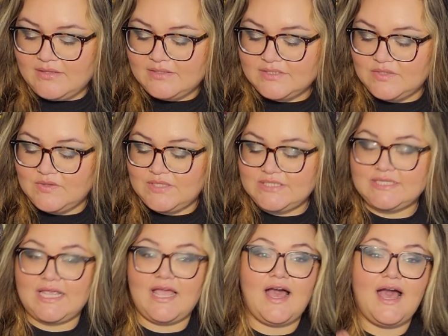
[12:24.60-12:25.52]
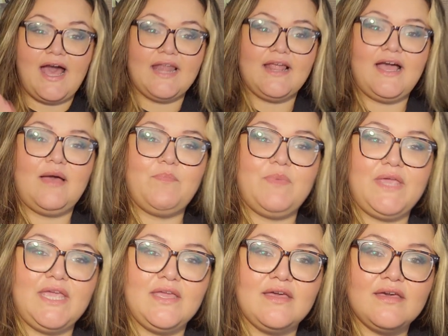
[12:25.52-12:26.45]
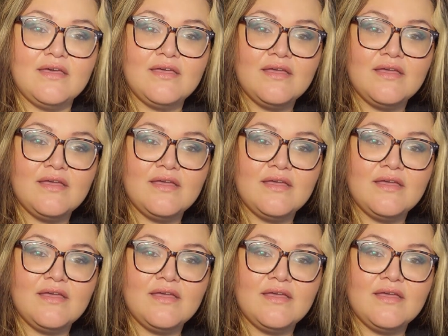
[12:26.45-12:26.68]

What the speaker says: So this is a hot pink.